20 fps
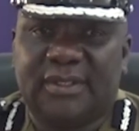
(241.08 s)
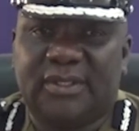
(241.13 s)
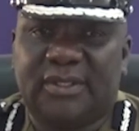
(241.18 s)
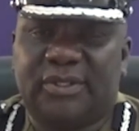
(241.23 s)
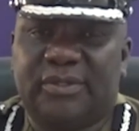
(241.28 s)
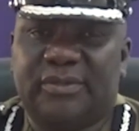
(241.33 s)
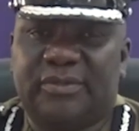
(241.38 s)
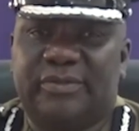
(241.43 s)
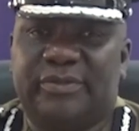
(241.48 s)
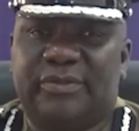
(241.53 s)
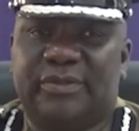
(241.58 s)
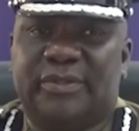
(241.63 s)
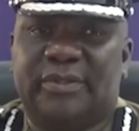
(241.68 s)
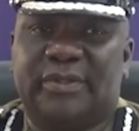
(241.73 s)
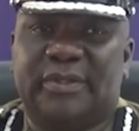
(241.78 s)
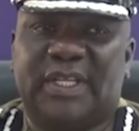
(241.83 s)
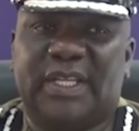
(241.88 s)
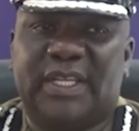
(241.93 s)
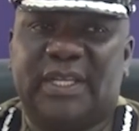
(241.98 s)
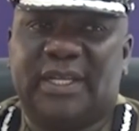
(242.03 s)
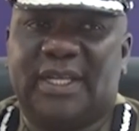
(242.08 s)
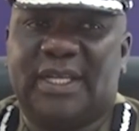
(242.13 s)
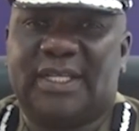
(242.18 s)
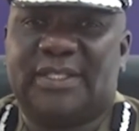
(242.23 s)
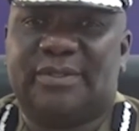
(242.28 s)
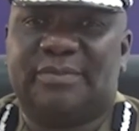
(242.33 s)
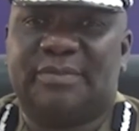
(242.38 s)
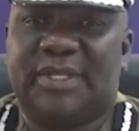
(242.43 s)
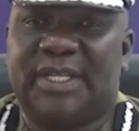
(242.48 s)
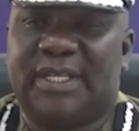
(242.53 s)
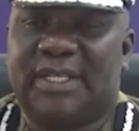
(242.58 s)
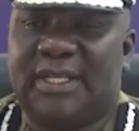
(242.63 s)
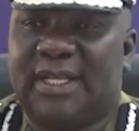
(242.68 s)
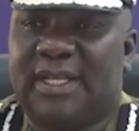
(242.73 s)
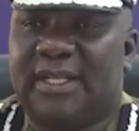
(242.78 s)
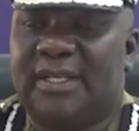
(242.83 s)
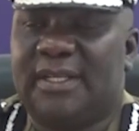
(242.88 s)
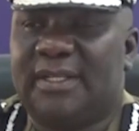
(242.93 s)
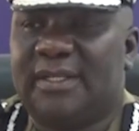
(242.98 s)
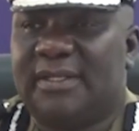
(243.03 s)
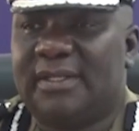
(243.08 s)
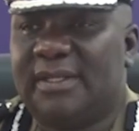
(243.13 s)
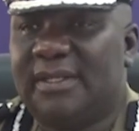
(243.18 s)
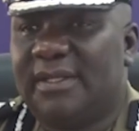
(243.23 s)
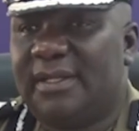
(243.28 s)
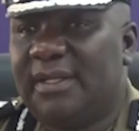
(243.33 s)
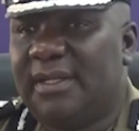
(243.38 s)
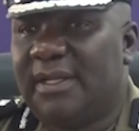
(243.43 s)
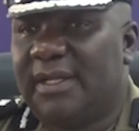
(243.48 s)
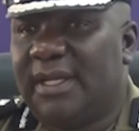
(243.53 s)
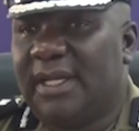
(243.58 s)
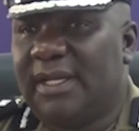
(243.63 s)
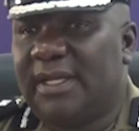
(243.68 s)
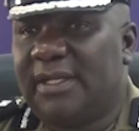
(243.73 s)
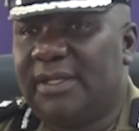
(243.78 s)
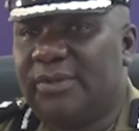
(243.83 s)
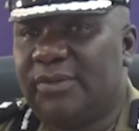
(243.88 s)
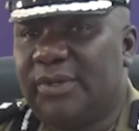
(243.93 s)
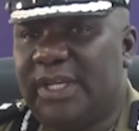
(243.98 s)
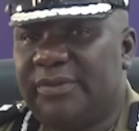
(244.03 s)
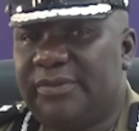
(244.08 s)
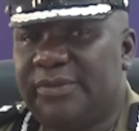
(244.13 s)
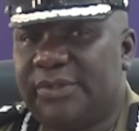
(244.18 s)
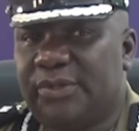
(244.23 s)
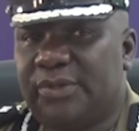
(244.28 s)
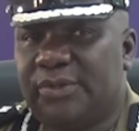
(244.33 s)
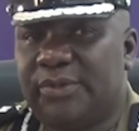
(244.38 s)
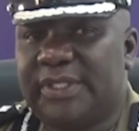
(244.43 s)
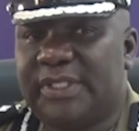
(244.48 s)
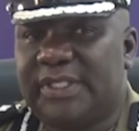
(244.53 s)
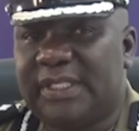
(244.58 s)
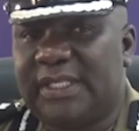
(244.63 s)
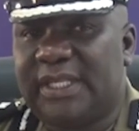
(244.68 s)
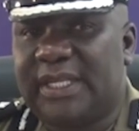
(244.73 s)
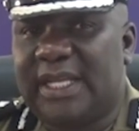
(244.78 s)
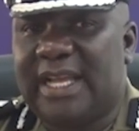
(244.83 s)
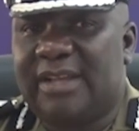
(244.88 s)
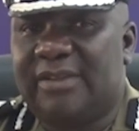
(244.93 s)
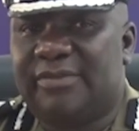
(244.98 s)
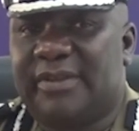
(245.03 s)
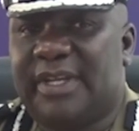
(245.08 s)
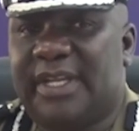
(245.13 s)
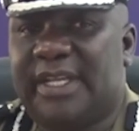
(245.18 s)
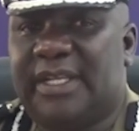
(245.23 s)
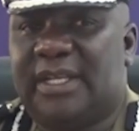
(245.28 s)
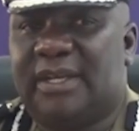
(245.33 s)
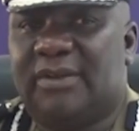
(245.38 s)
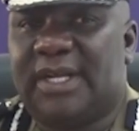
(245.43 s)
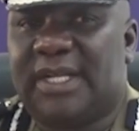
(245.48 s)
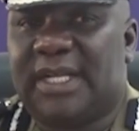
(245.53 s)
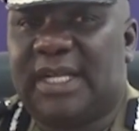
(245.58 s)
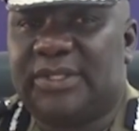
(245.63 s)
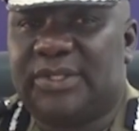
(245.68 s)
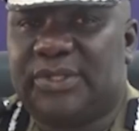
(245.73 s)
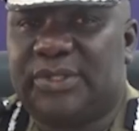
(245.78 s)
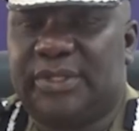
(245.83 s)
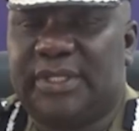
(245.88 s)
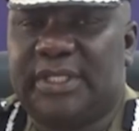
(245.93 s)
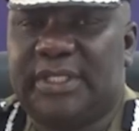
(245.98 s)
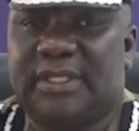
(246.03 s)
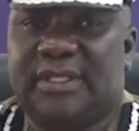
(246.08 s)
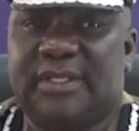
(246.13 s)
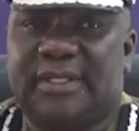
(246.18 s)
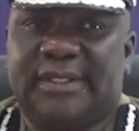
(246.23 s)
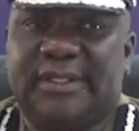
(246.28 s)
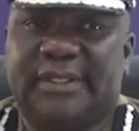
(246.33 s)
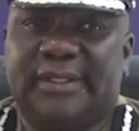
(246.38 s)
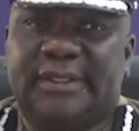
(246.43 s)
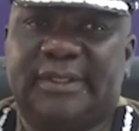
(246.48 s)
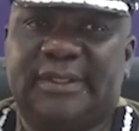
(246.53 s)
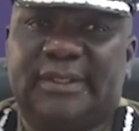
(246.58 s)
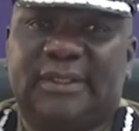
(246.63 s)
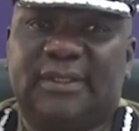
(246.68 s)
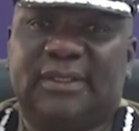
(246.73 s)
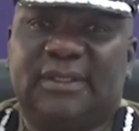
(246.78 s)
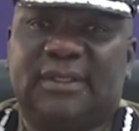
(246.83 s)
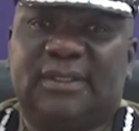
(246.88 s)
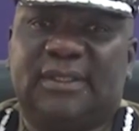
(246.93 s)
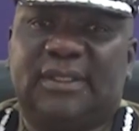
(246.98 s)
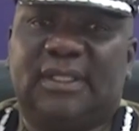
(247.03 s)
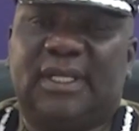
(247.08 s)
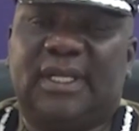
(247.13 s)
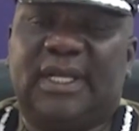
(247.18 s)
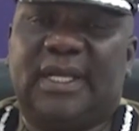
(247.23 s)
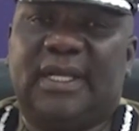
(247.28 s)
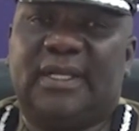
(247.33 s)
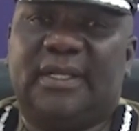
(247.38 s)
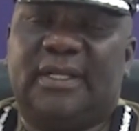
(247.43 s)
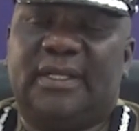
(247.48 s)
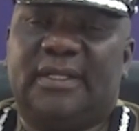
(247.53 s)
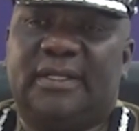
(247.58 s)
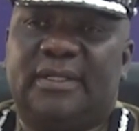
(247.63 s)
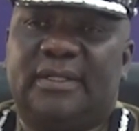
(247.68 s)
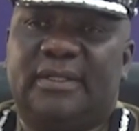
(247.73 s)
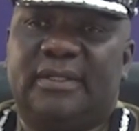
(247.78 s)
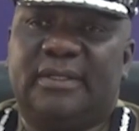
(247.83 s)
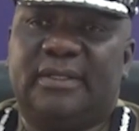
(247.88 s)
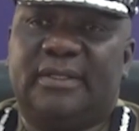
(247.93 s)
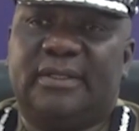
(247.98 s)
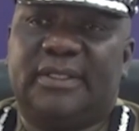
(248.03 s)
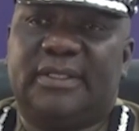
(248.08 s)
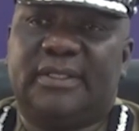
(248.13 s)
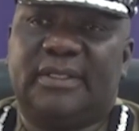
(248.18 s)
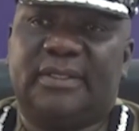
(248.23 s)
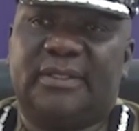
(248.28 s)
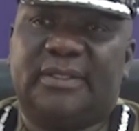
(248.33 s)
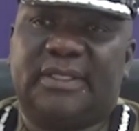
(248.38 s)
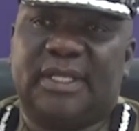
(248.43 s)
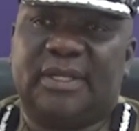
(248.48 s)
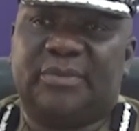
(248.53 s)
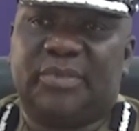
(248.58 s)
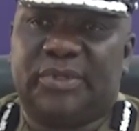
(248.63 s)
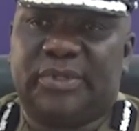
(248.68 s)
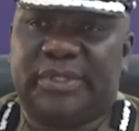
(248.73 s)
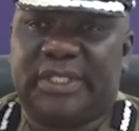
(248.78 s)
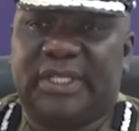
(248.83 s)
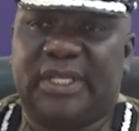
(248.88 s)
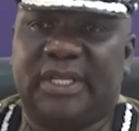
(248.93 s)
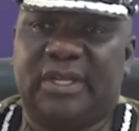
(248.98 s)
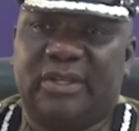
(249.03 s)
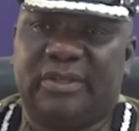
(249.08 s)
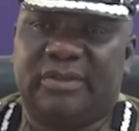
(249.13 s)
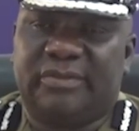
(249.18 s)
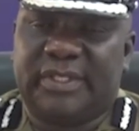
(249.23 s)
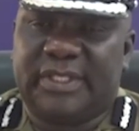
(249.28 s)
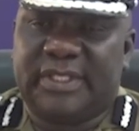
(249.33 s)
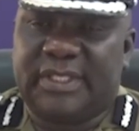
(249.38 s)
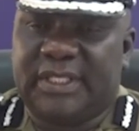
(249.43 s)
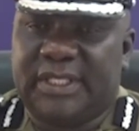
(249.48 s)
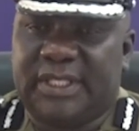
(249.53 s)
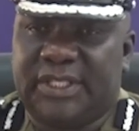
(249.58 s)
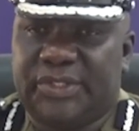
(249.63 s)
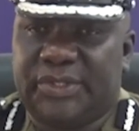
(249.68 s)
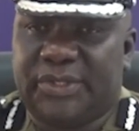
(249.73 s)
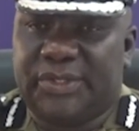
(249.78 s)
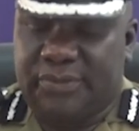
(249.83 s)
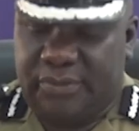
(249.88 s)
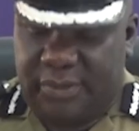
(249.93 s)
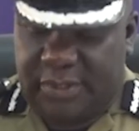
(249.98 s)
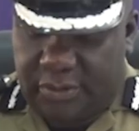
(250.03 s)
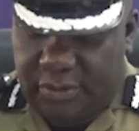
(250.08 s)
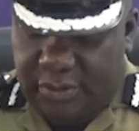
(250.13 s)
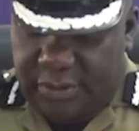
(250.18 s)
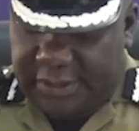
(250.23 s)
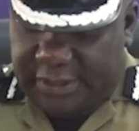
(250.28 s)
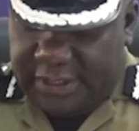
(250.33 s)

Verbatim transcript: of uh, a husband and, and a wife. So we still have her in our custody, and uh, she's supporting our investigations. We got